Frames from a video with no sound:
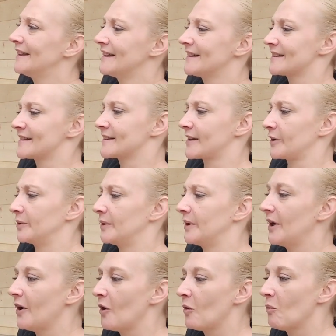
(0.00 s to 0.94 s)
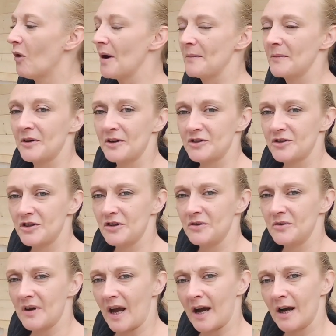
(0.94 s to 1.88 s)
So what I'm going to do
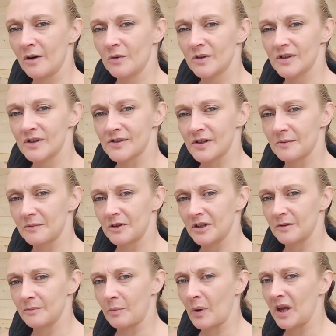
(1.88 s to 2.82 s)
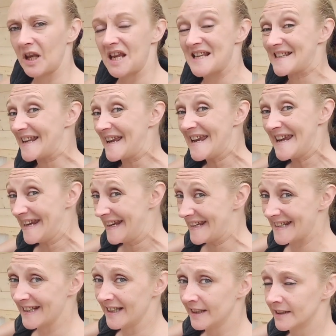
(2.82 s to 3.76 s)
now is I'm going to bring it in,